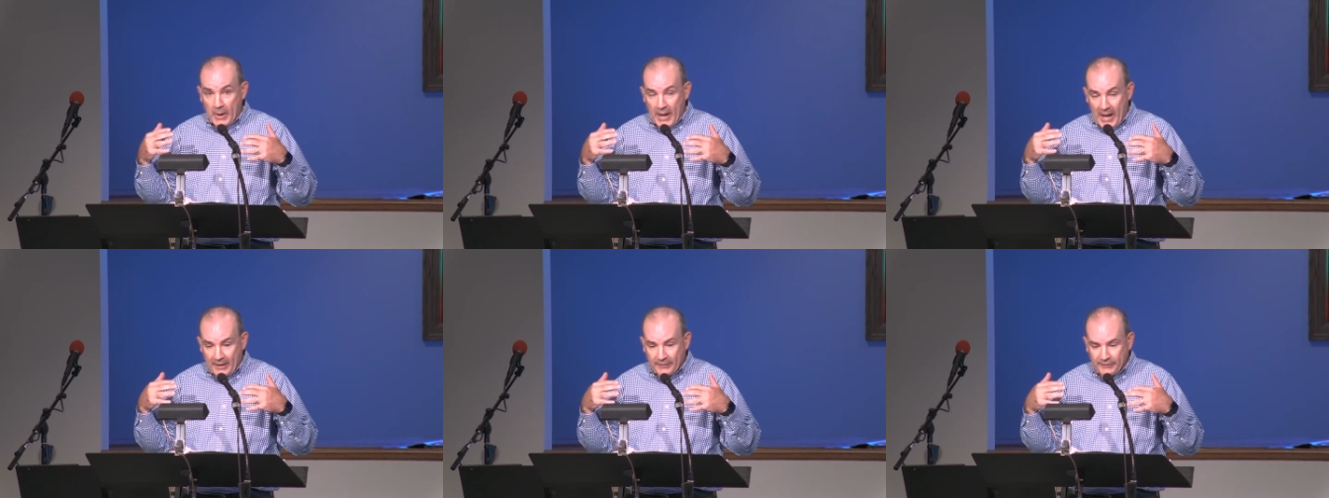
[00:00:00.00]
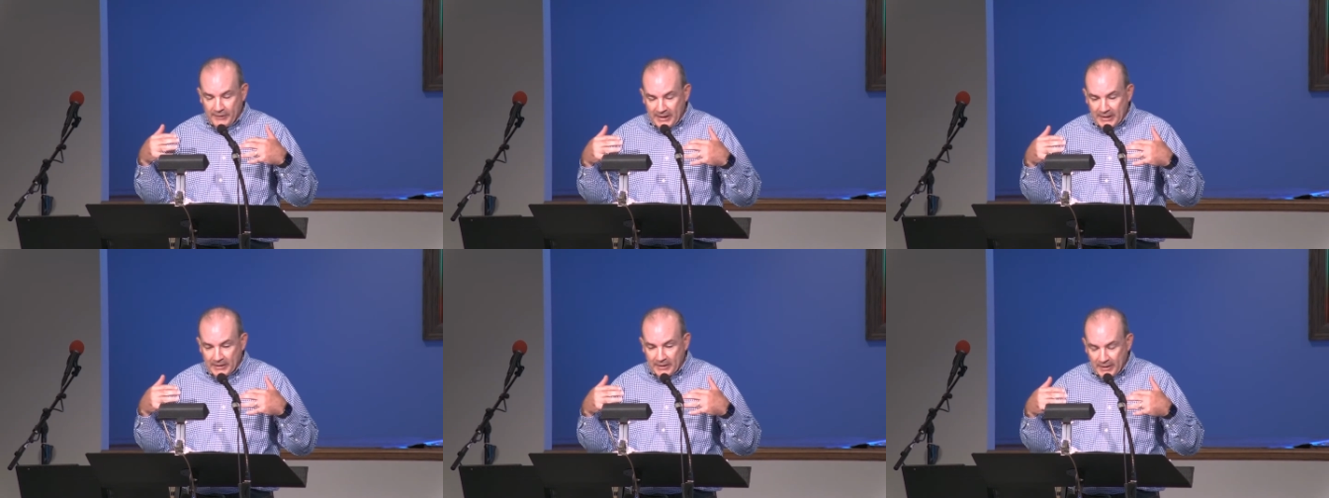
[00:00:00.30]

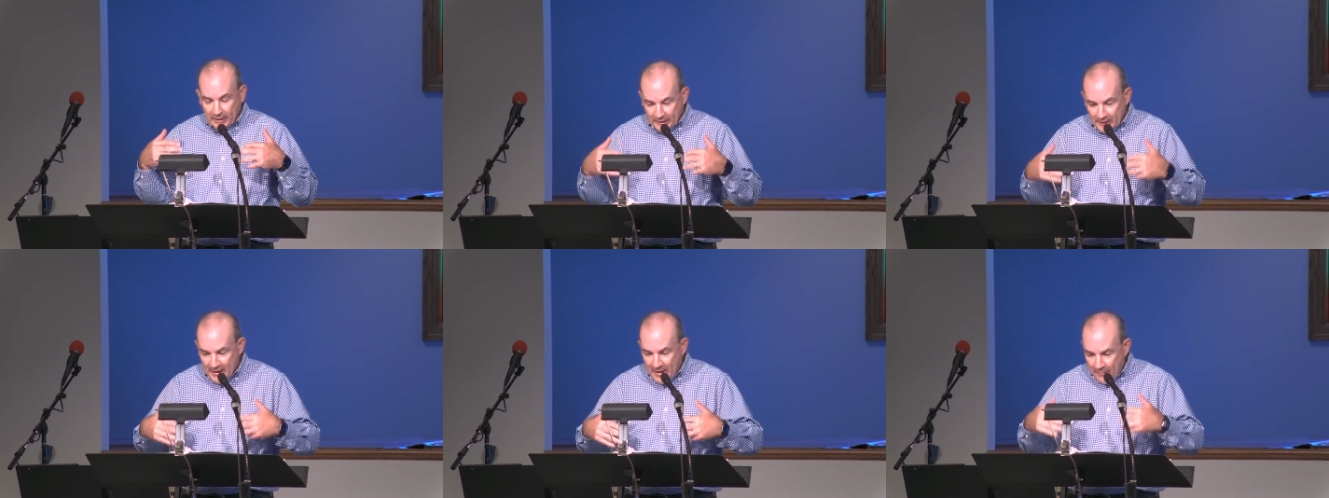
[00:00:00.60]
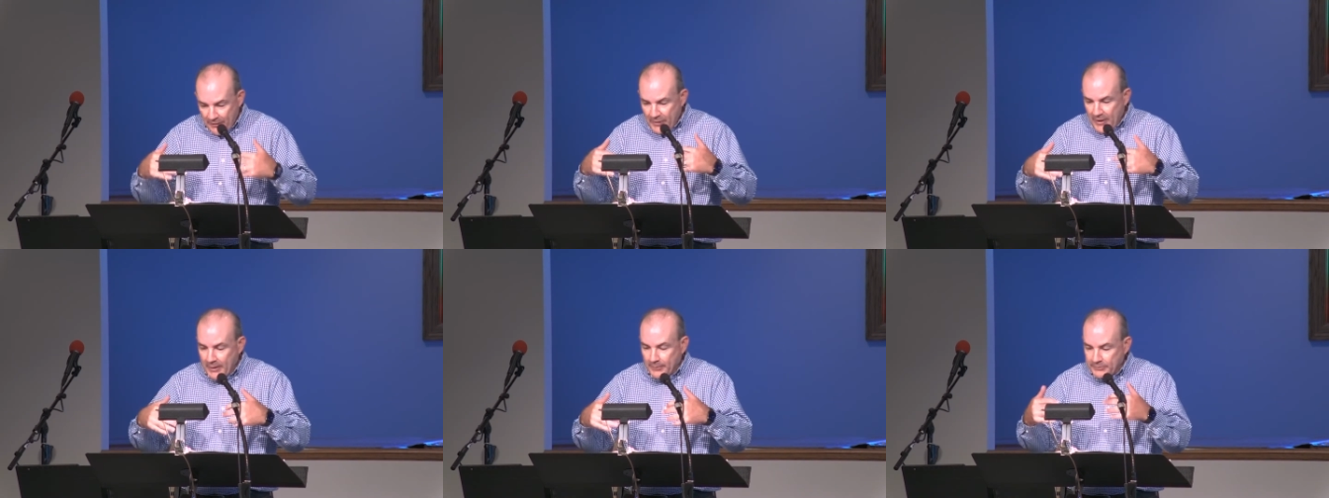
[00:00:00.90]
as he
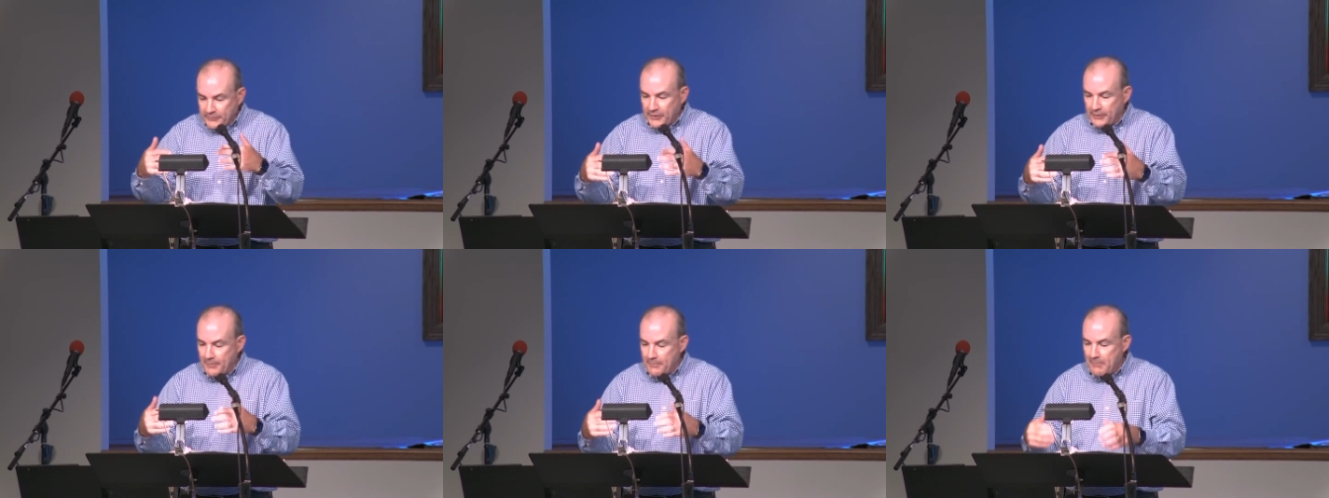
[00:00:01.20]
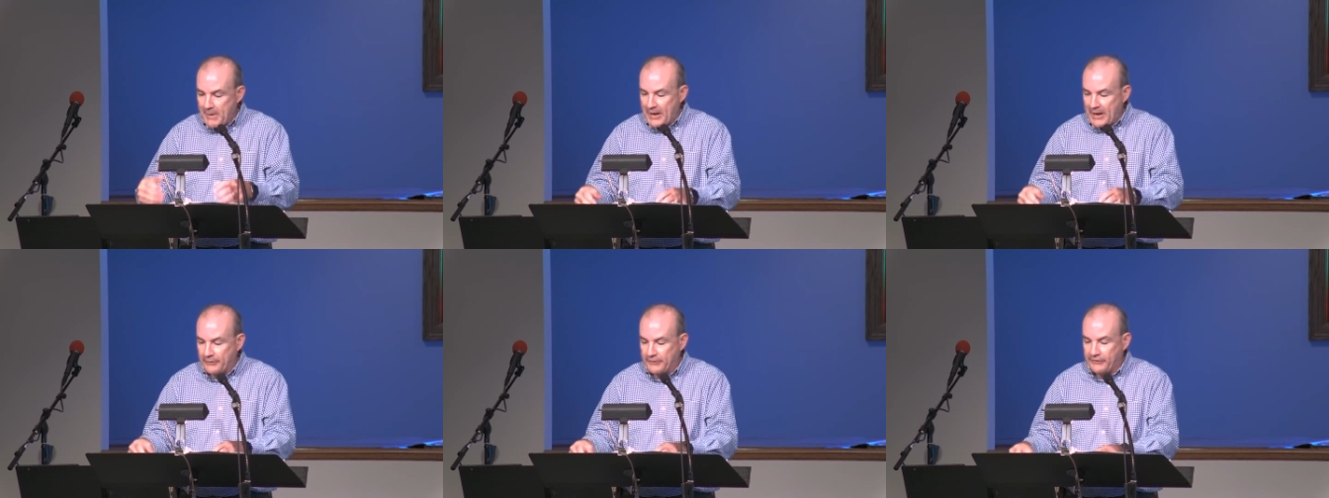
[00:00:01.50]
led them to
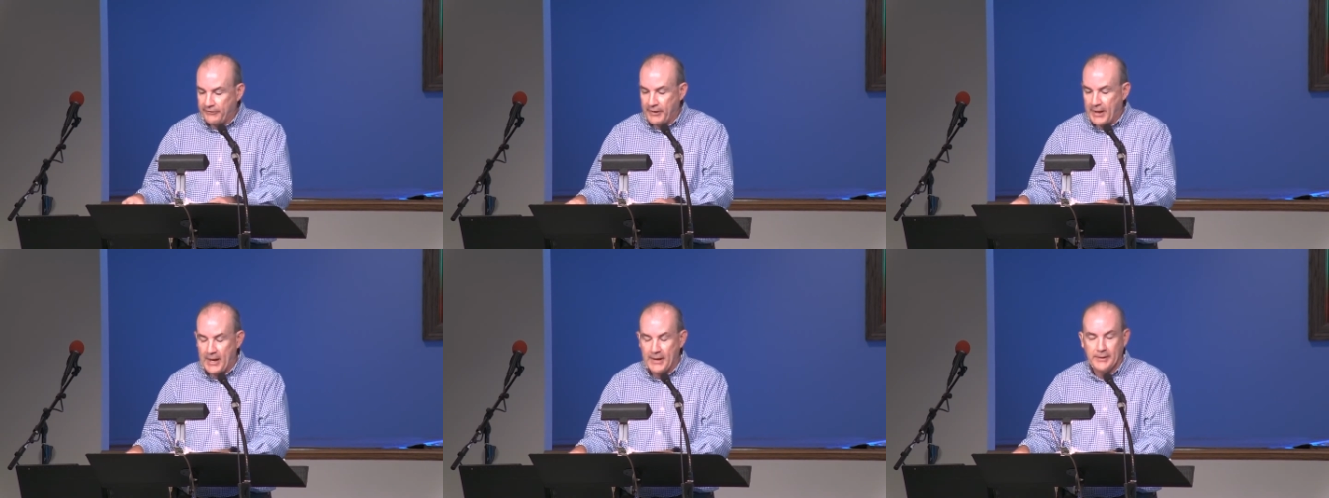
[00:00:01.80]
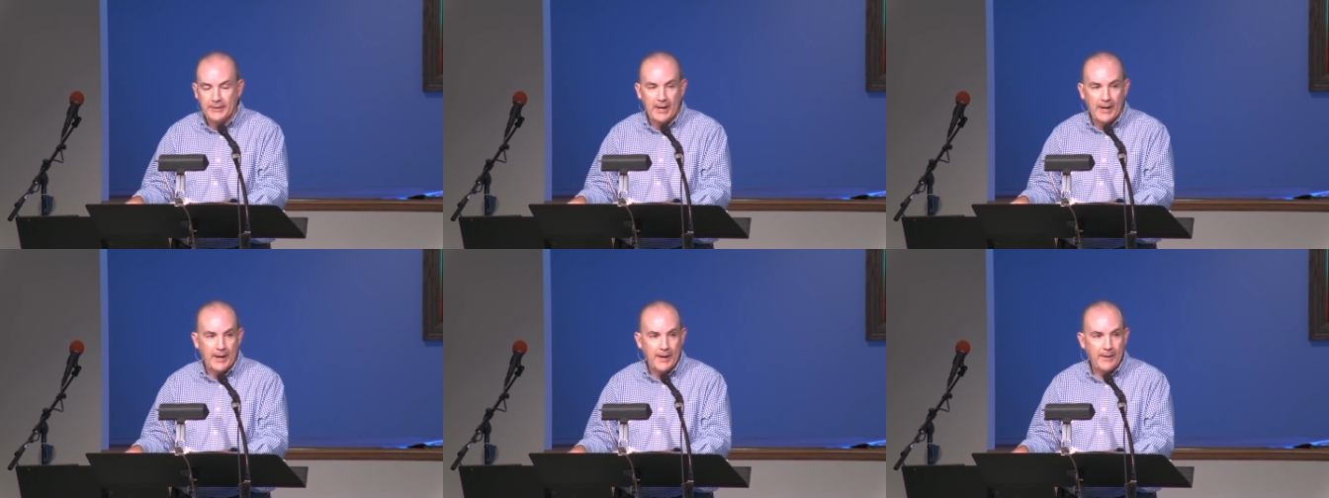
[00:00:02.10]
Mount
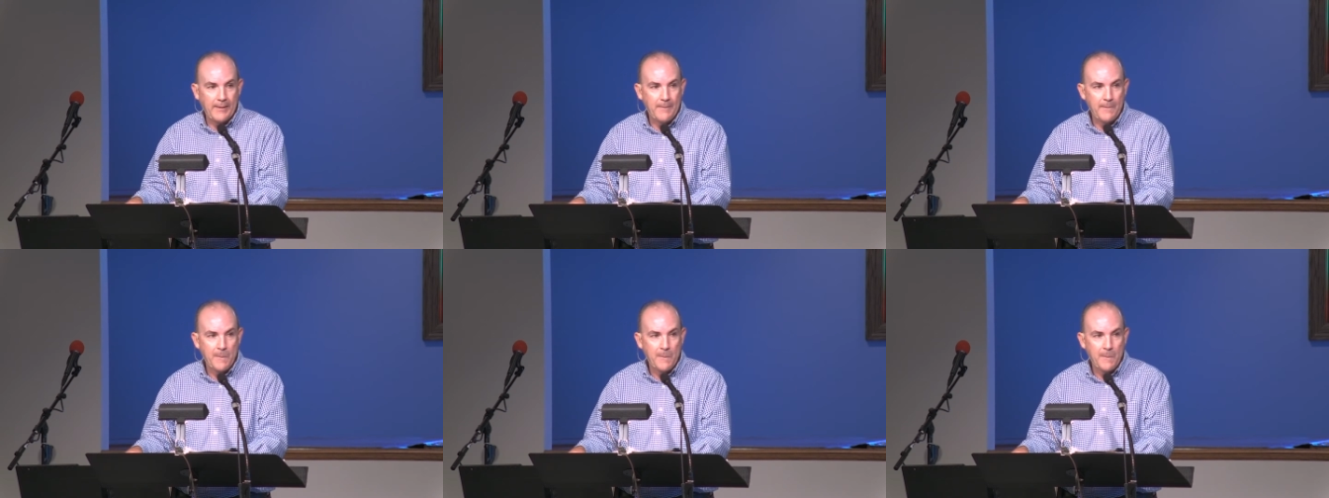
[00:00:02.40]
Sinai.